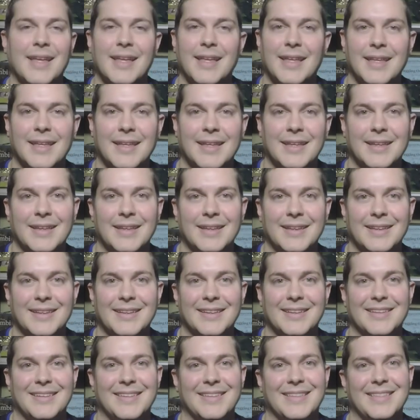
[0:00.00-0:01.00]

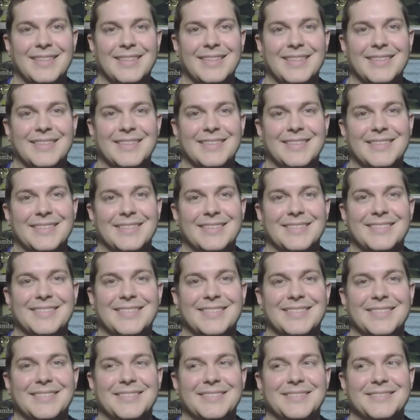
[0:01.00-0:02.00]

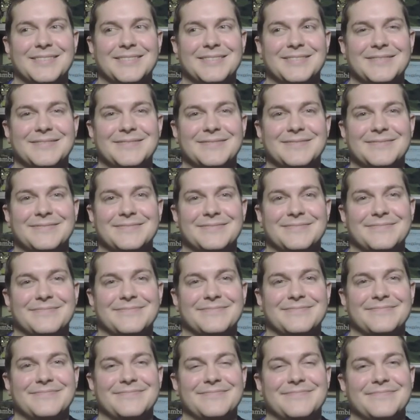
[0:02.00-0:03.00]

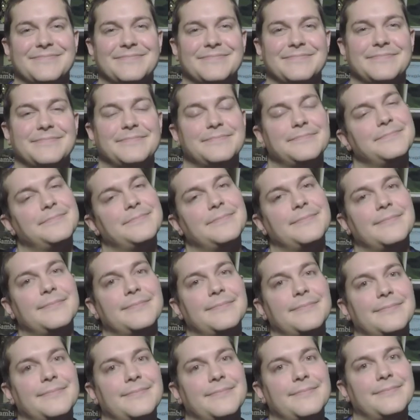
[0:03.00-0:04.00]

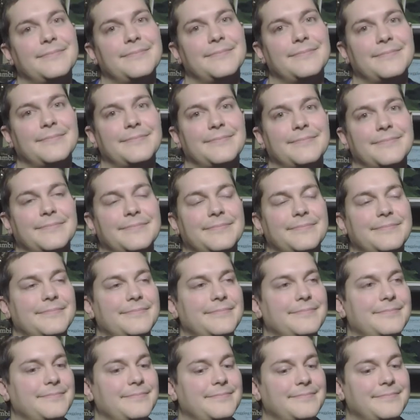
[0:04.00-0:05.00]

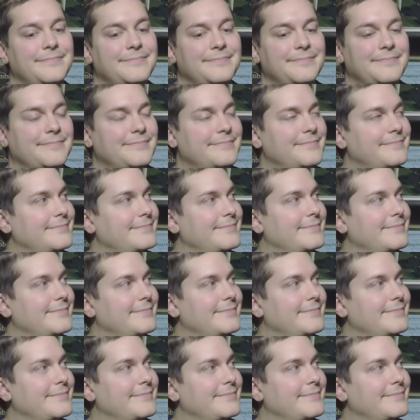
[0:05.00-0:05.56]
[no speech]